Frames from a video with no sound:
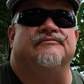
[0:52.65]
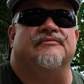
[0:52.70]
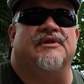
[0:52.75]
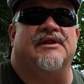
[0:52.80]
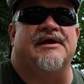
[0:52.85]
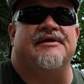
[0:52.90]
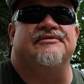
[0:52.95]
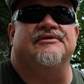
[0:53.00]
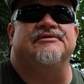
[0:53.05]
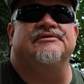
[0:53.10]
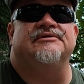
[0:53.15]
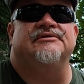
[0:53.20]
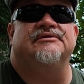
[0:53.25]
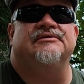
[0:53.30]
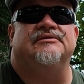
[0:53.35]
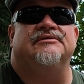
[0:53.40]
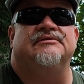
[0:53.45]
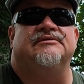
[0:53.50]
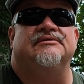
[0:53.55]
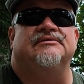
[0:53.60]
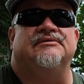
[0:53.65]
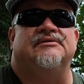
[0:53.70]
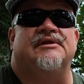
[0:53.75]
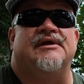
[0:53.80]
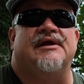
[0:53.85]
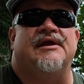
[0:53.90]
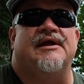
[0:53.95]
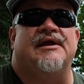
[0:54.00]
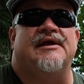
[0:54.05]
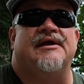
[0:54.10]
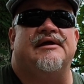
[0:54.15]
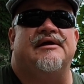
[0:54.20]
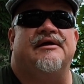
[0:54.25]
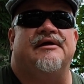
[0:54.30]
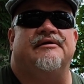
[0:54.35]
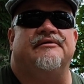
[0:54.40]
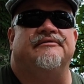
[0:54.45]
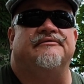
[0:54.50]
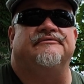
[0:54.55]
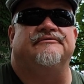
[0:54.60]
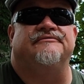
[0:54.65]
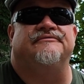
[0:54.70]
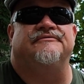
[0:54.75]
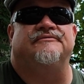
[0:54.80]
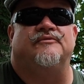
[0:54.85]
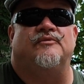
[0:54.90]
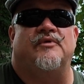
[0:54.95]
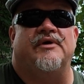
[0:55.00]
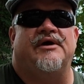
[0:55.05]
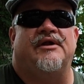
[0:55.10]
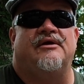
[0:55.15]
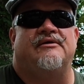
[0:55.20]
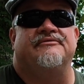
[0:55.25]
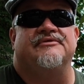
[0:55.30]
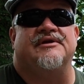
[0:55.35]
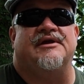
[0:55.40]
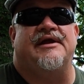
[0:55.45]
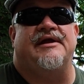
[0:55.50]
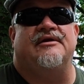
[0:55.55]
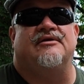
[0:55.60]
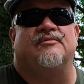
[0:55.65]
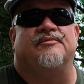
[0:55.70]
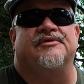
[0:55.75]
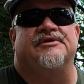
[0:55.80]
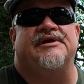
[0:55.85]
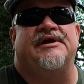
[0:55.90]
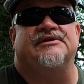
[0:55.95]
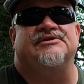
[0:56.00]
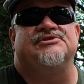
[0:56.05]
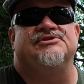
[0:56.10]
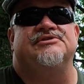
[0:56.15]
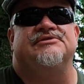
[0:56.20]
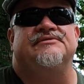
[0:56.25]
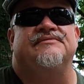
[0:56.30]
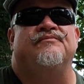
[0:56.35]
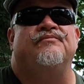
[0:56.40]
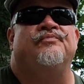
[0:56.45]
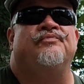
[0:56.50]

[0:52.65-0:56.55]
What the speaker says: Leather. They have well over the ankle protection,